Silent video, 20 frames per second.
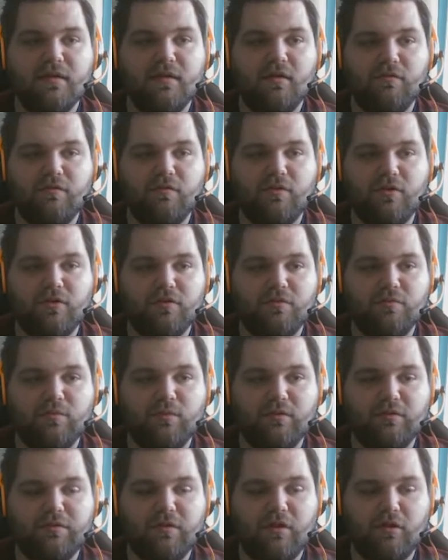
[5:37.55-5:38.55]
Of course,
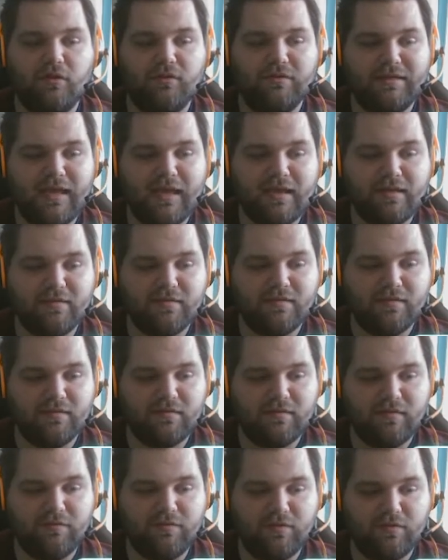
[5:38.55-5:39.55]
with all the aces,
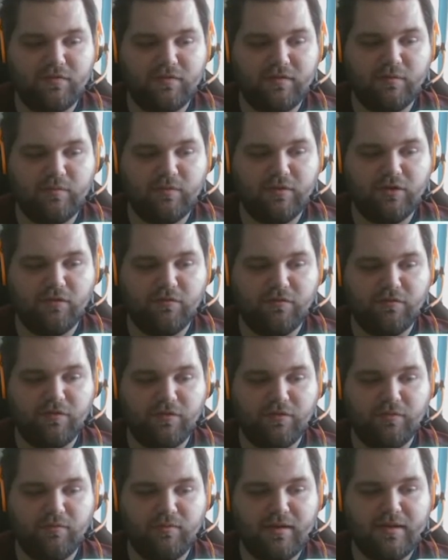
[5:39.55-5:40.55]
if you see we go
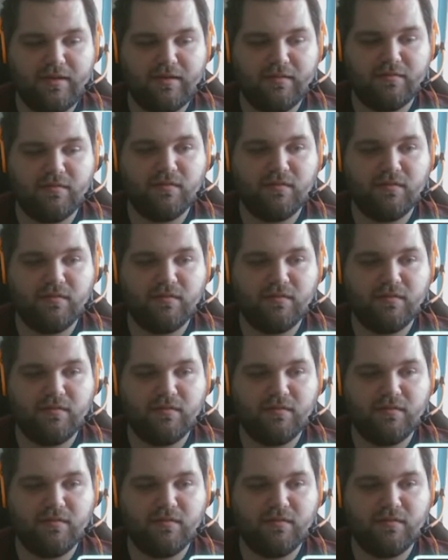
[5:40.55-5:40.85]
for the raise,